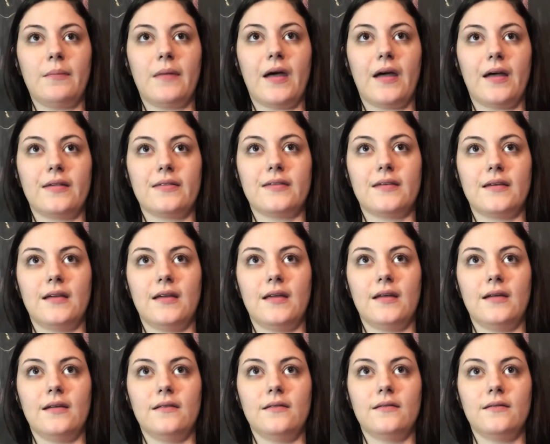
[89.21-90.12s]
as
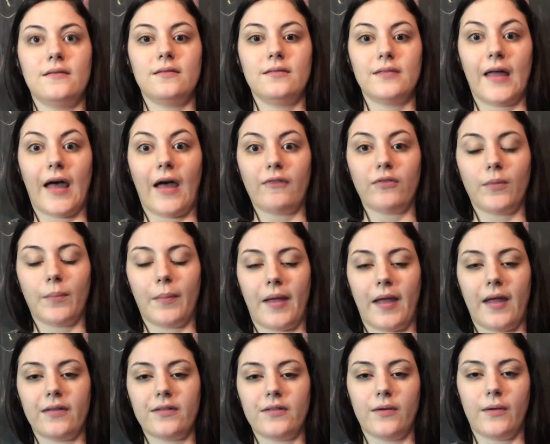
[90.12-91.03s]
in the
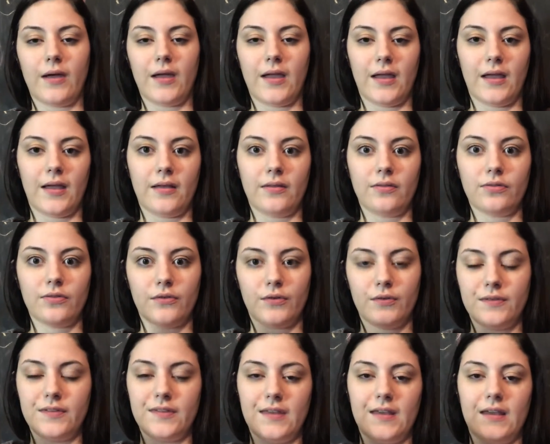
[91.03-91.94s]
alphabet, so A
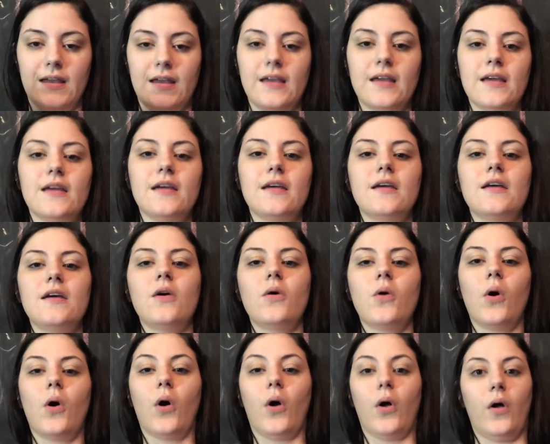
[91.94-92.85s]
through Z,
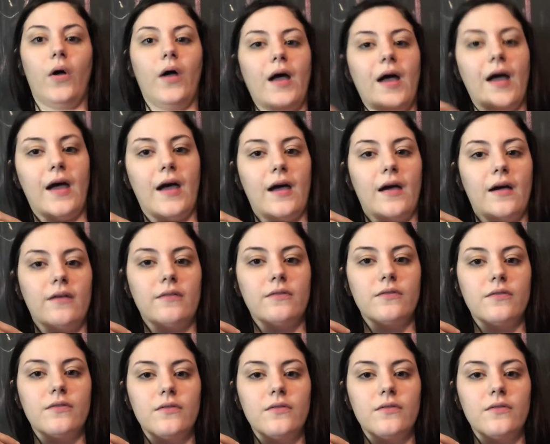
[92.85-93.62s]
all have